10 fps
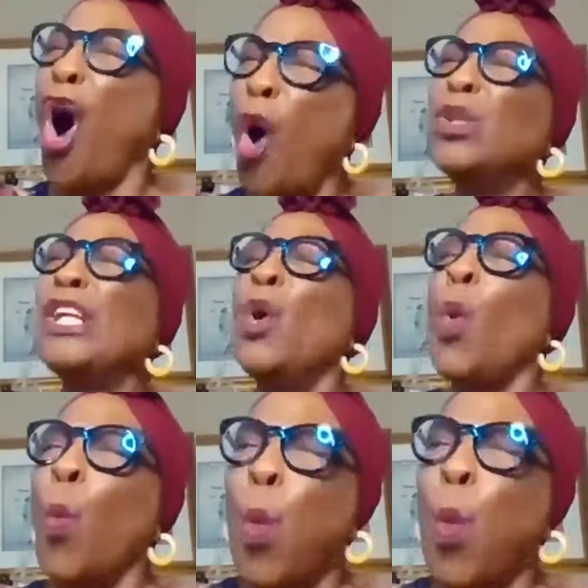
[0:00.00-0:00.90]
holy
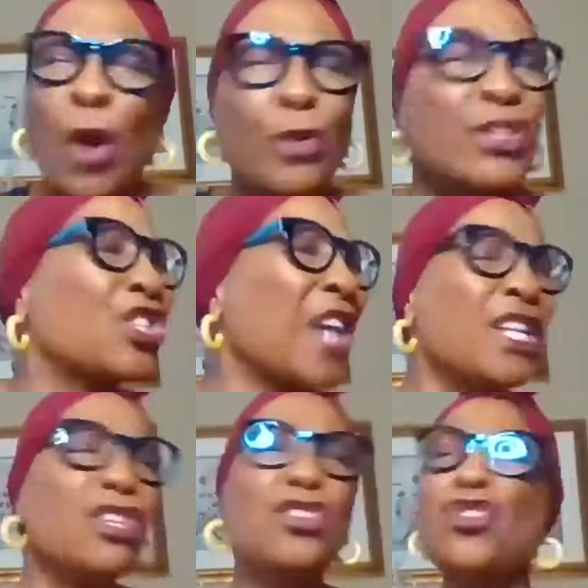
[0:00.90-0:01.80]
word.
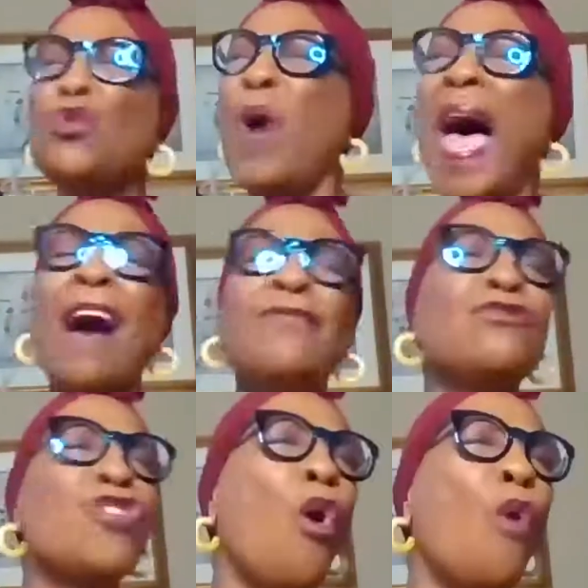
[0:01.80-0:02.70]
Satan, you
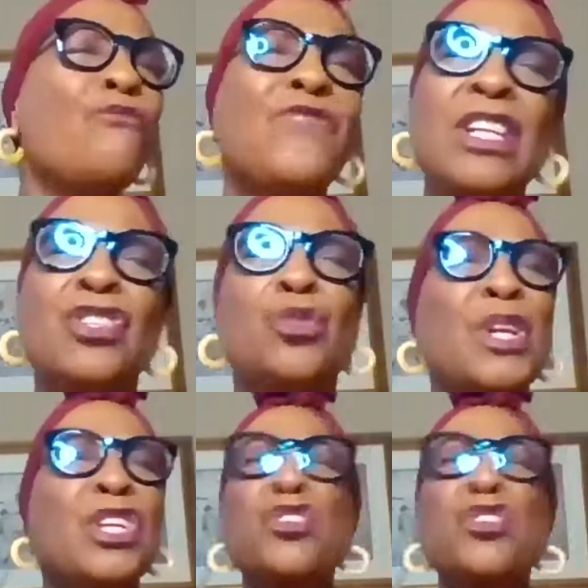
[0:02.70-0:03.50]
have no victory.